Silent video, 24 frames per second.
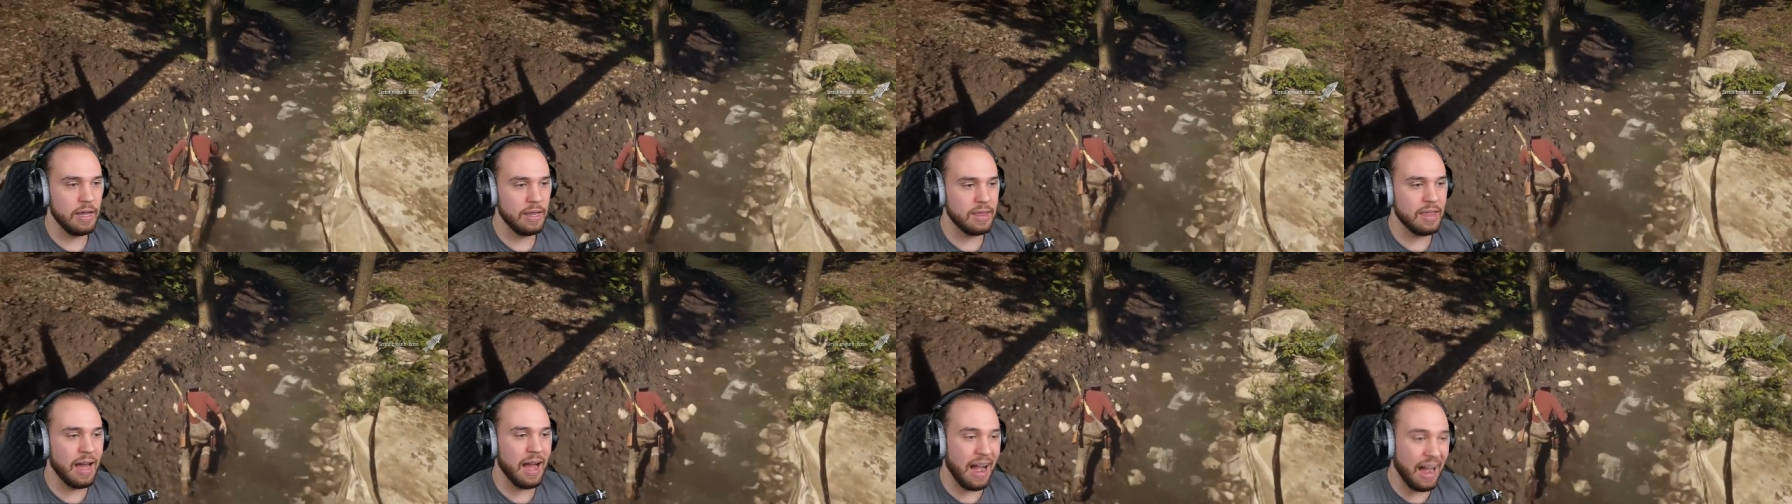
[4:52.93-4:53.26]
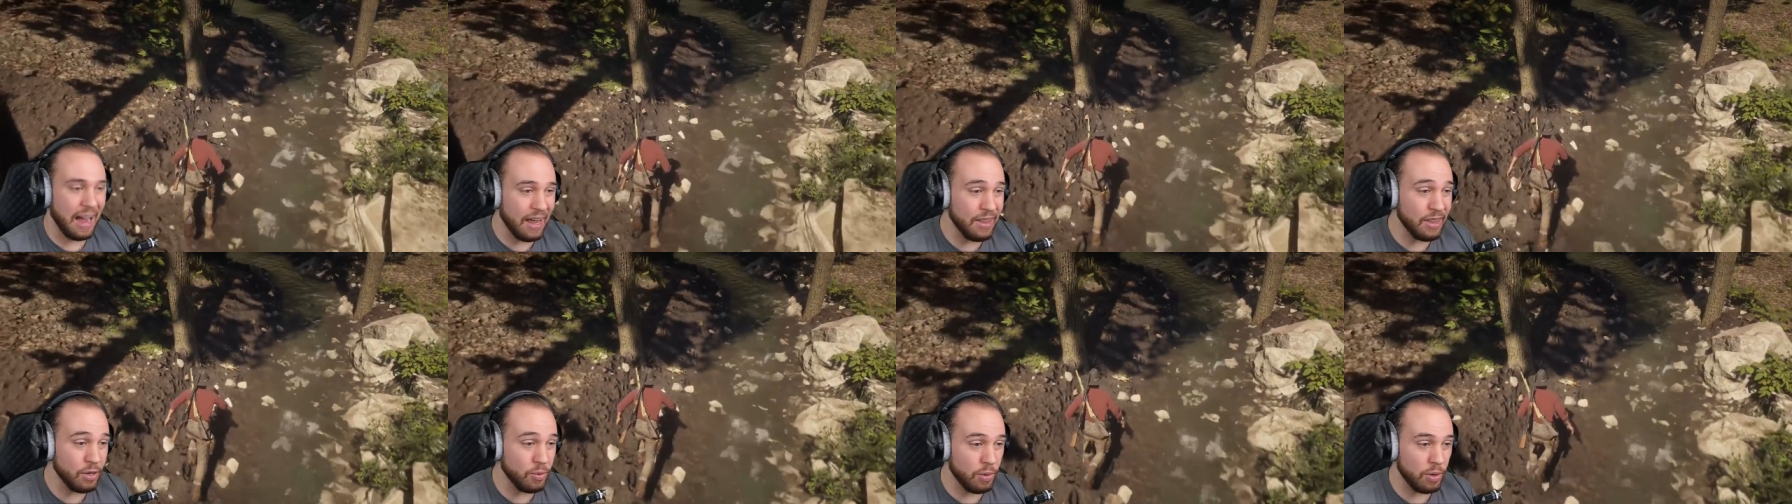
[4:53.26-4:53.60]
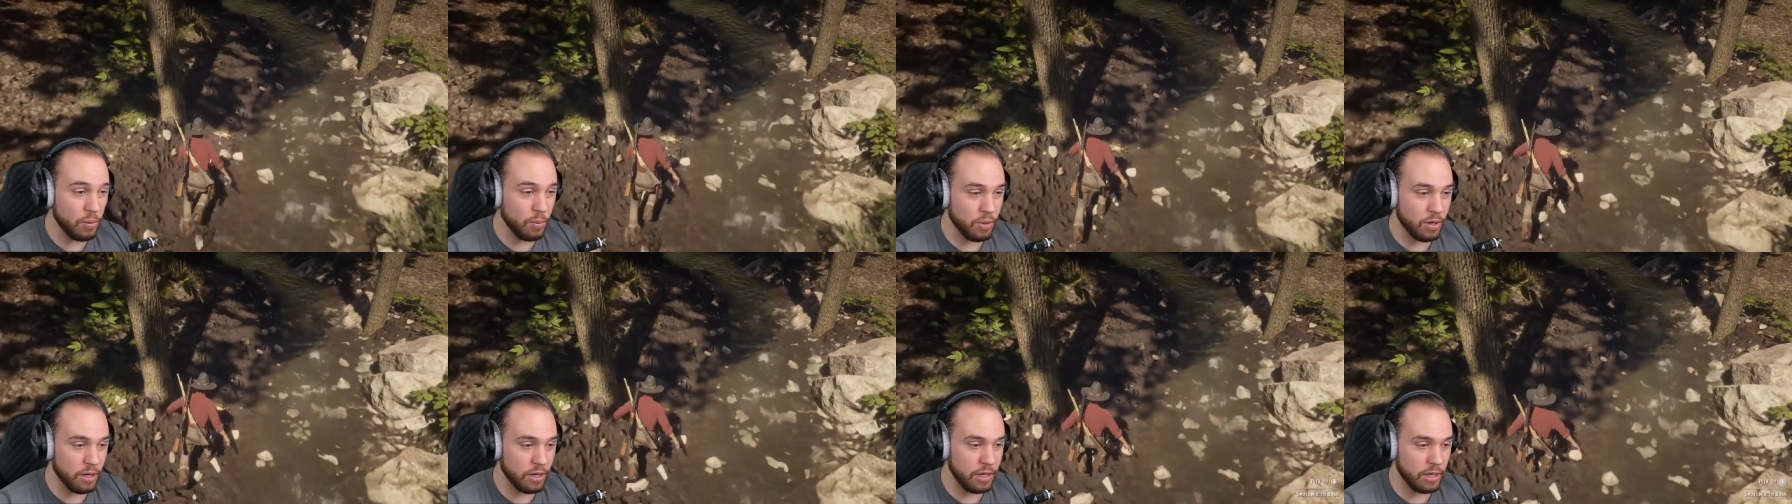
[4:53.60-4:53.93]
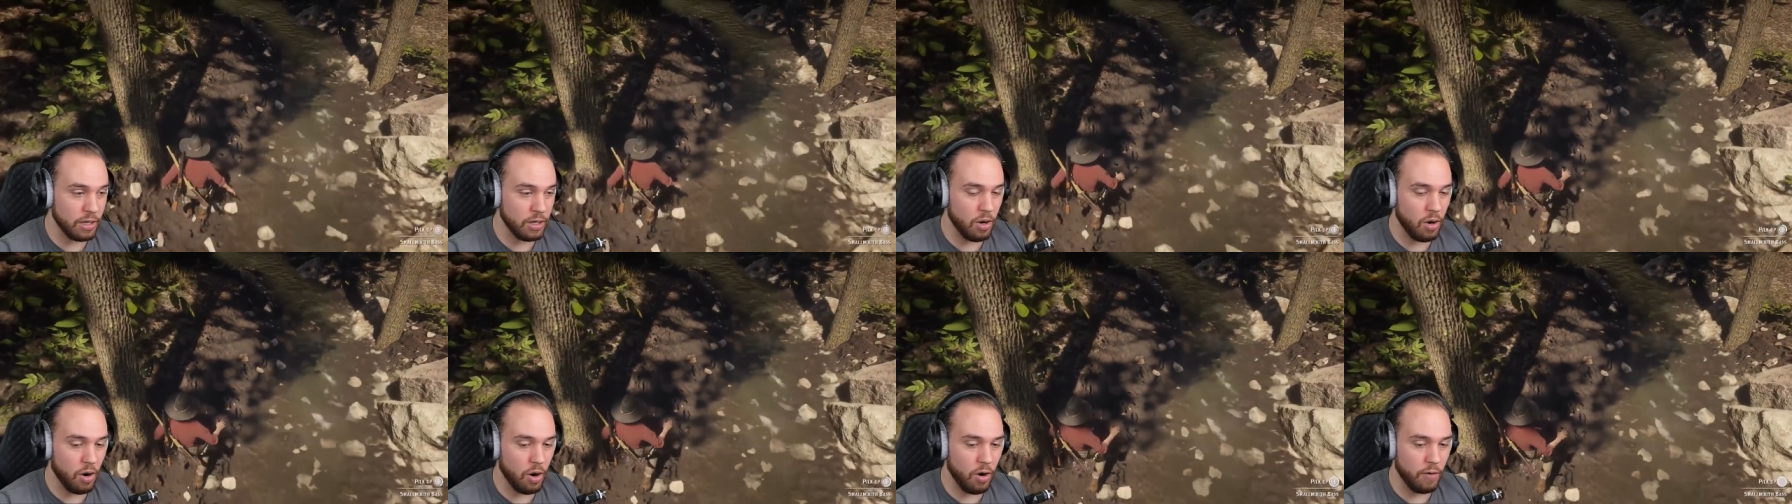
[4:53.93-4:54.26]
The other one we're gonna
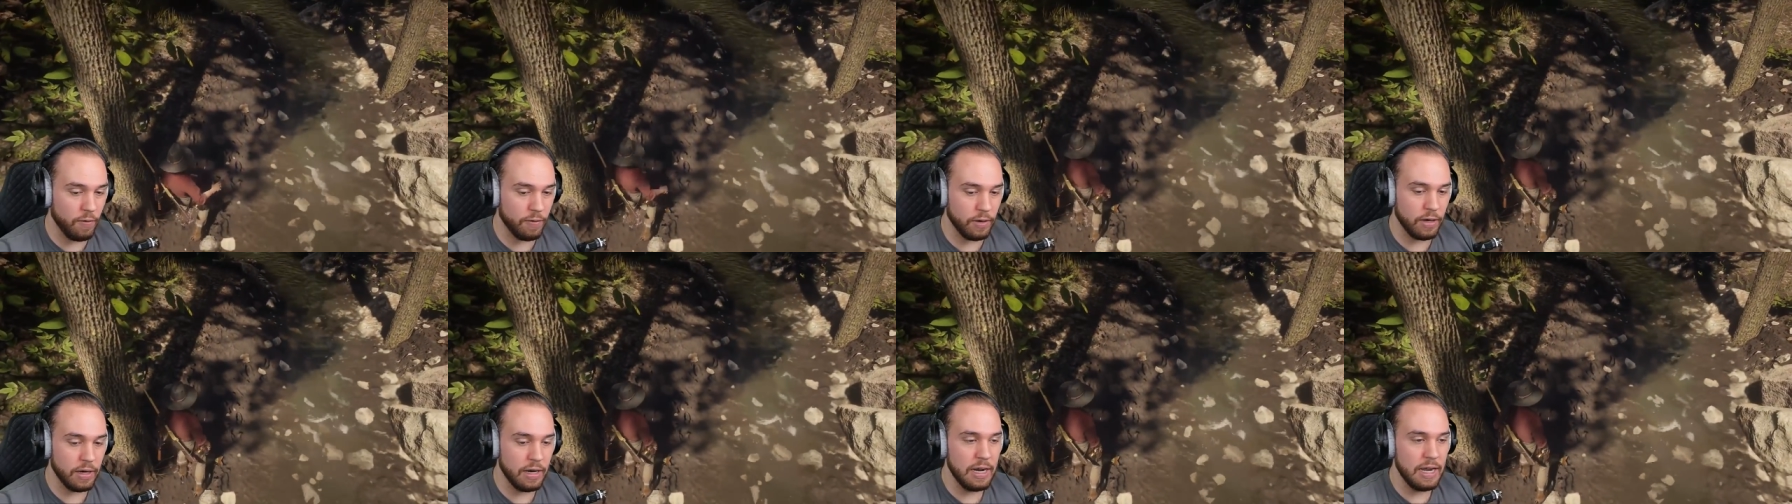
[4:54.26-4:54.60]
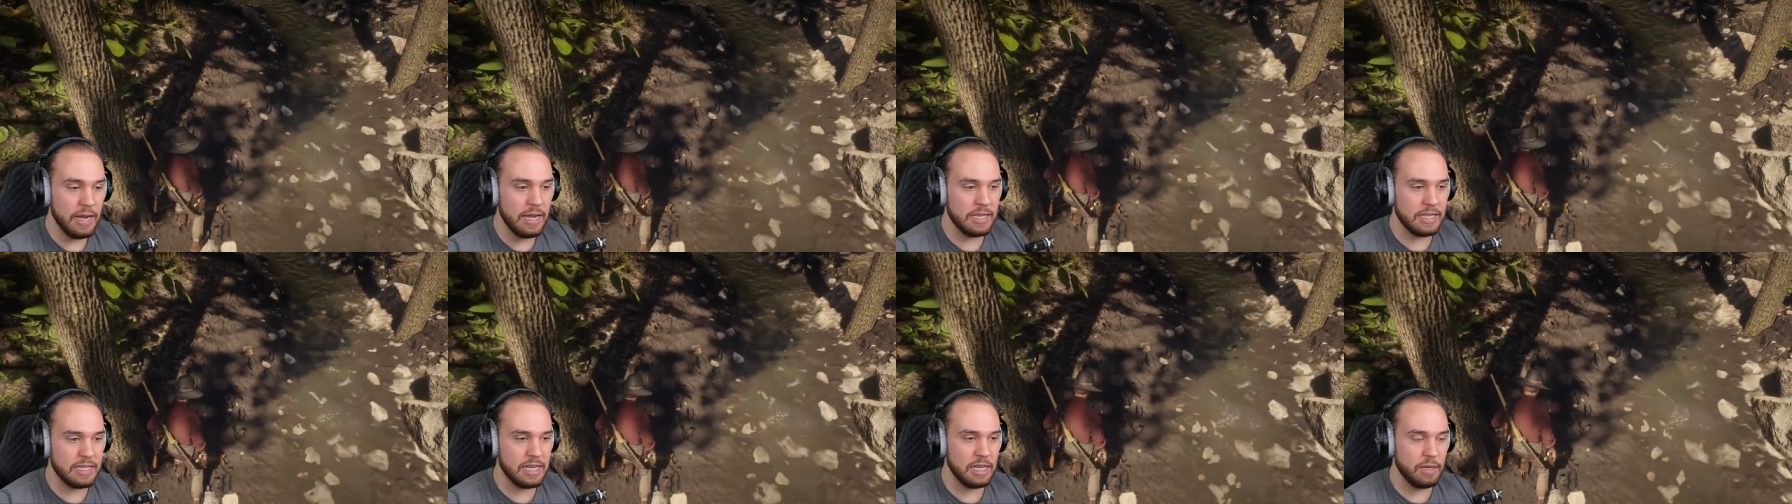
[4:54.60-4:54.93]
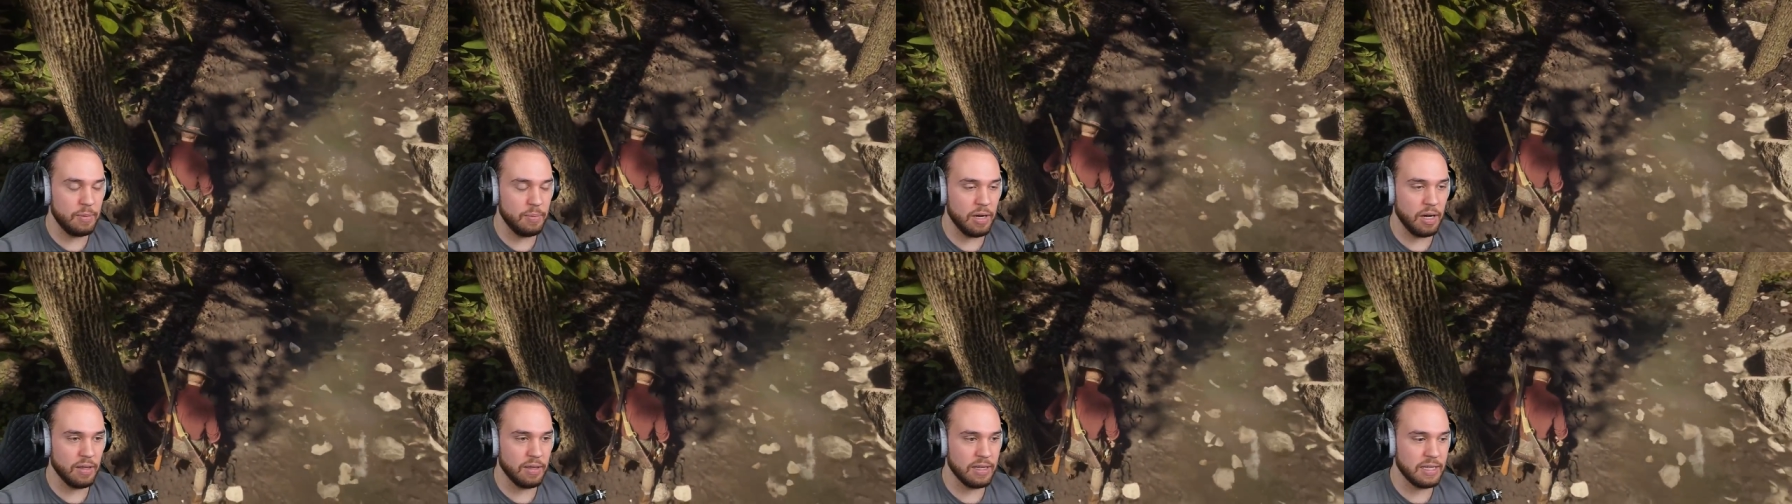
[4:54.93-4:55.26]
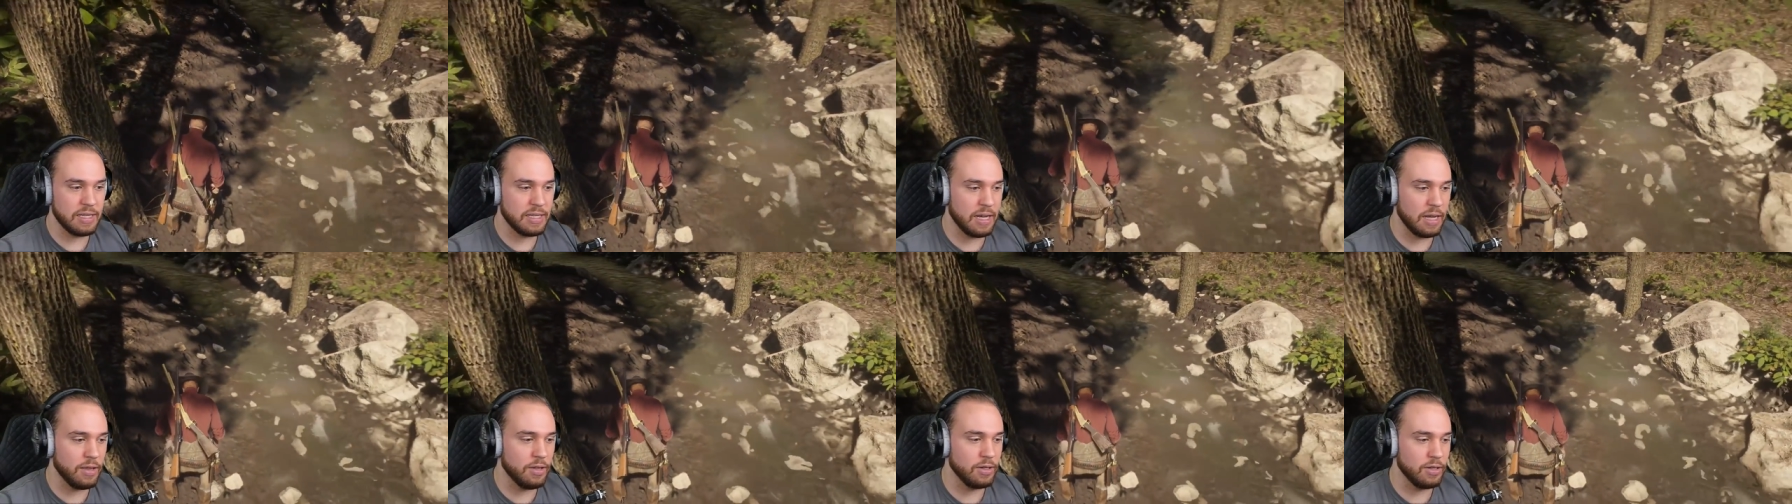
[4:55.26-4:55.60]
go over is gonna be on the
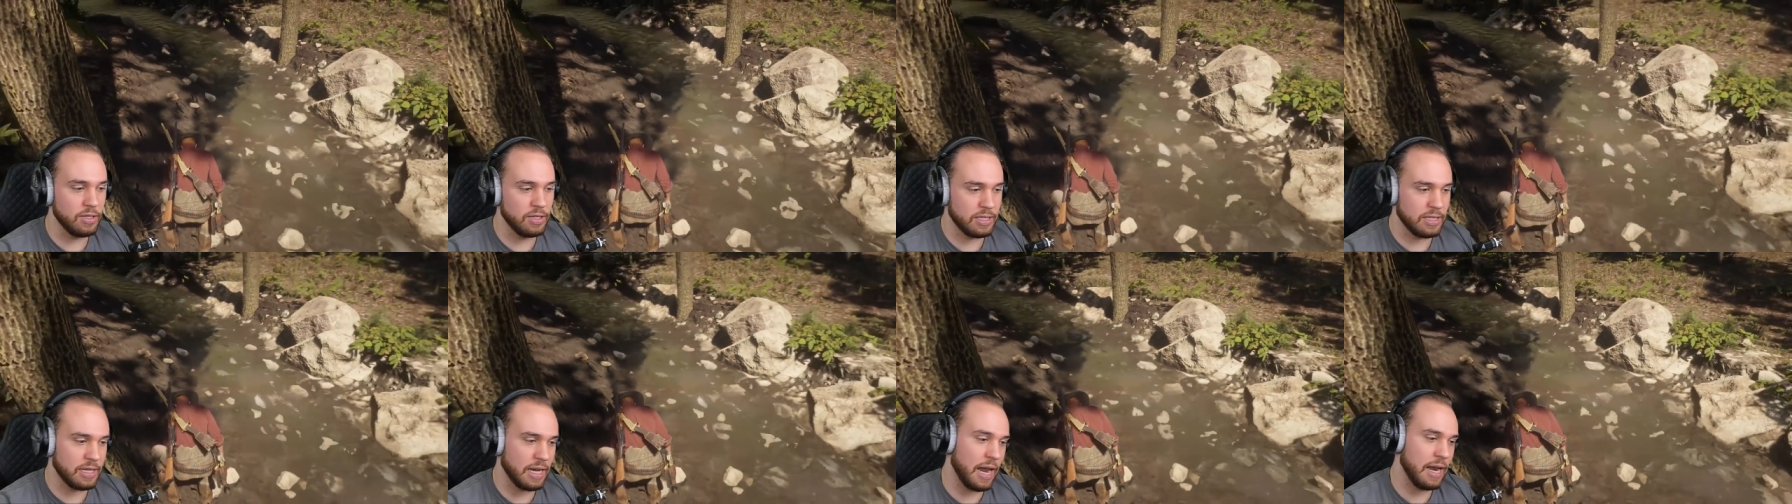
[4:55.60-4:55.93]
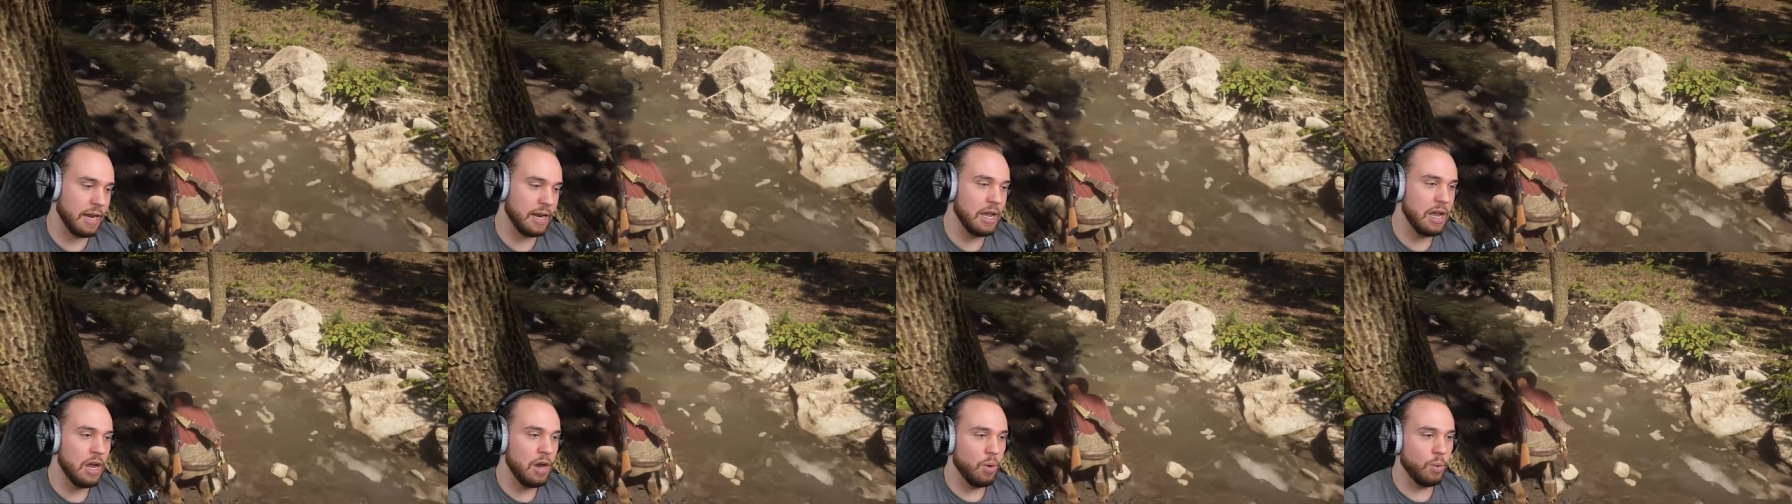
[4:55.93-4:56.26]
southern side,